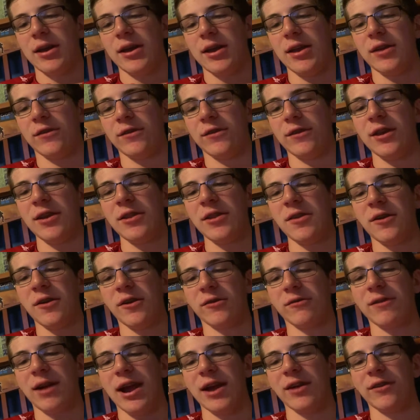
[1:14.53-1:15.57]
is in the
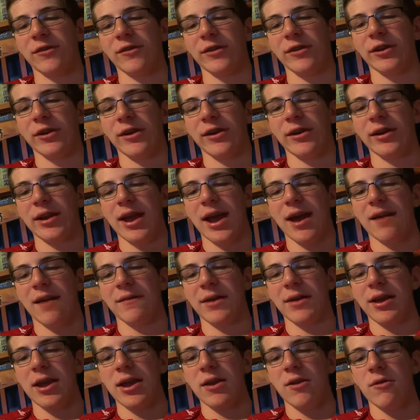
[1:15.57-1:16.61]
Horizon League, you're going to have
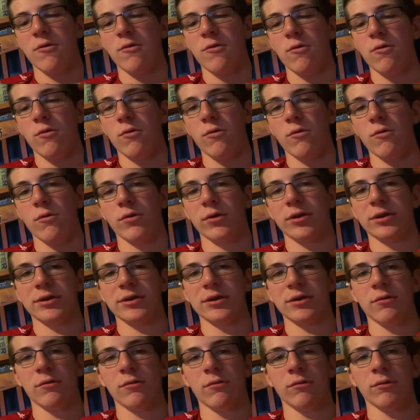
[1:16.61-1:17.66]
a,
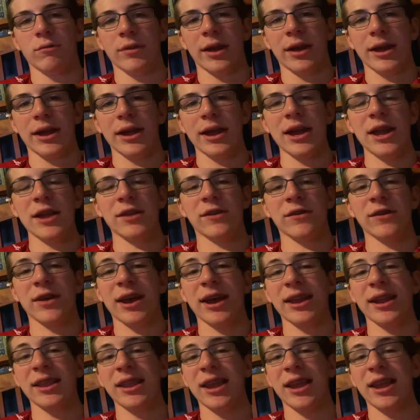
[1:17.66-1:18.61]
like, it's kind of